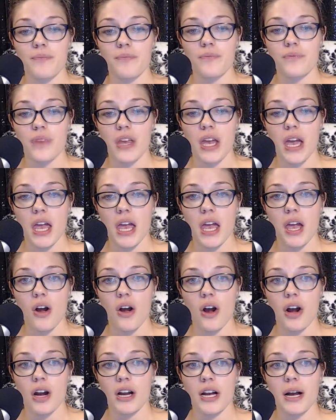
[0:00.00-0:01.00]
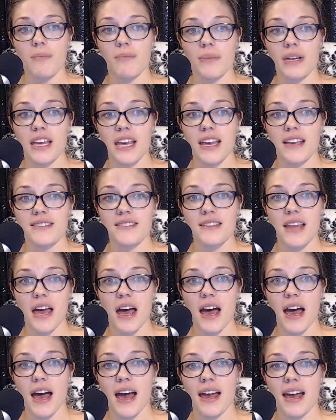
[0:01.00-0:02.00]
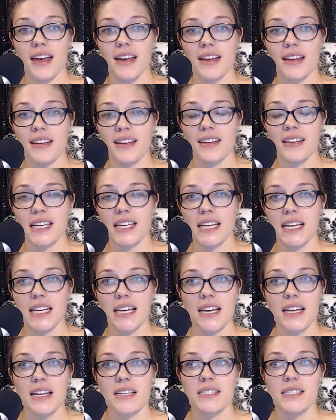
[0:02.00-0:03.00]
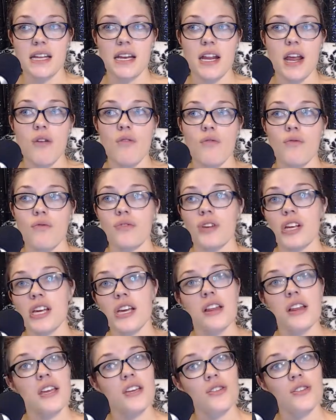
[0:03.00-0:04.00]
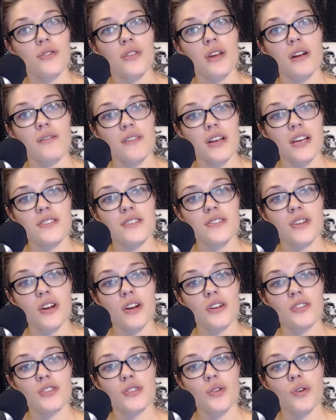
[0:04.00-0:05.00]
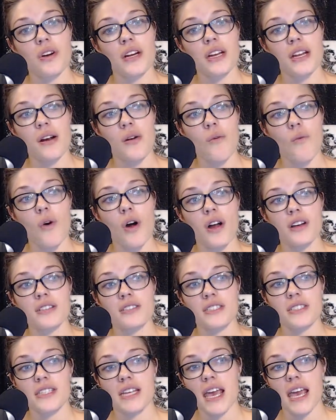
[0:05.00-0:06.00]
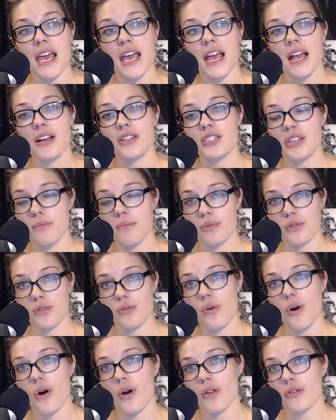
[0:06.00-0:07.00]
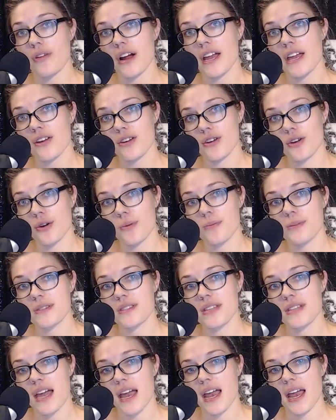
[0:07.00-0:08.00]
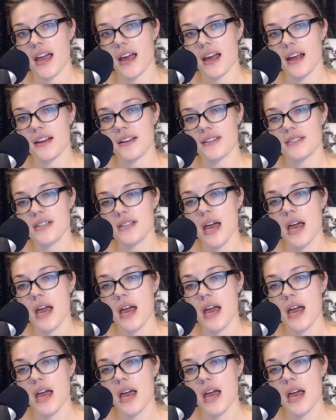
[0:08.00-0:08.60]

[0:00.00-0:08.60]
they are companies that didn't really do their research or didn't want to jump through all the right hoops and